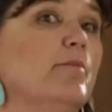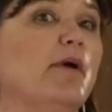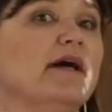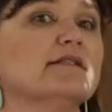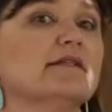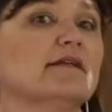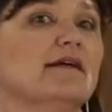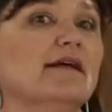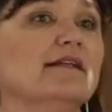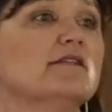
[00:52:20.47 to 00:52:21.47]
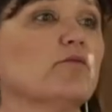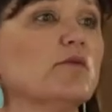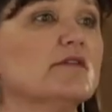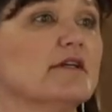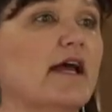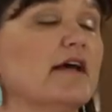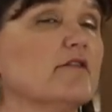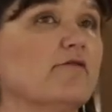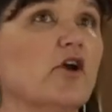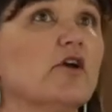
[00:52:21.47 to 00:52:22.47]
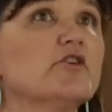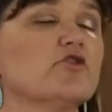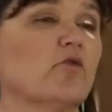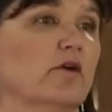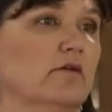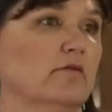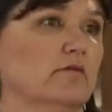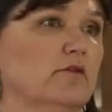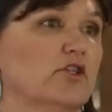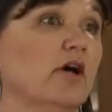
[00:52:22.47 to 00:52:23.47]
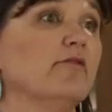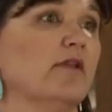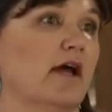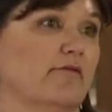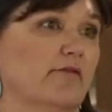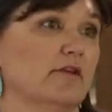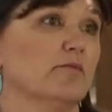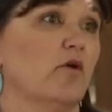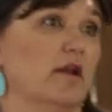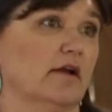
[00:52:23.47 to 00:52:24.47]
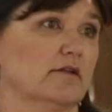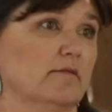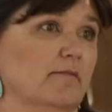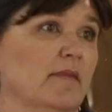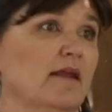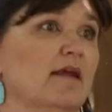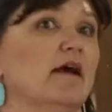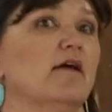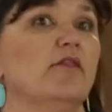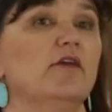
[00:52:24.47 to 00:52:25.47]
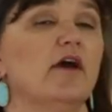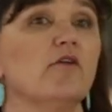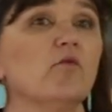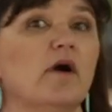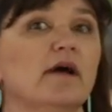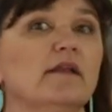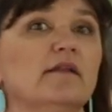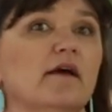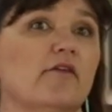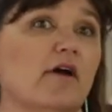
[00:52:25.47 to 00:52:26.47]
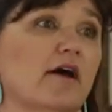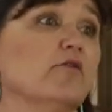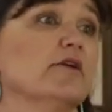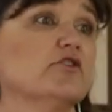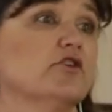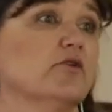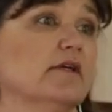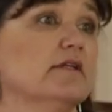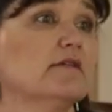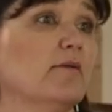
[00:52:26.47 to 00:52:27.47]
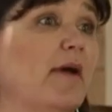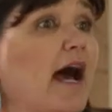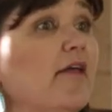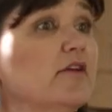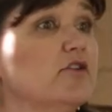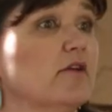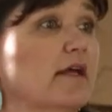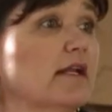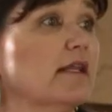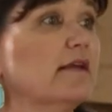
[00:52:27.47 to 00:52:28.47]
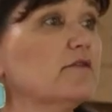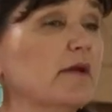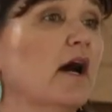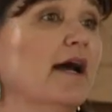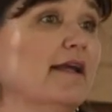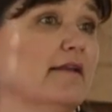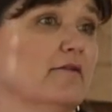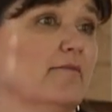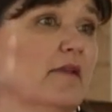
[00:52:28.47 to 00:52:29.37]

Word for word: But it's a resi- has a very short shelf life, this product. The other one, the other issue is the pathogen that it leaves behind.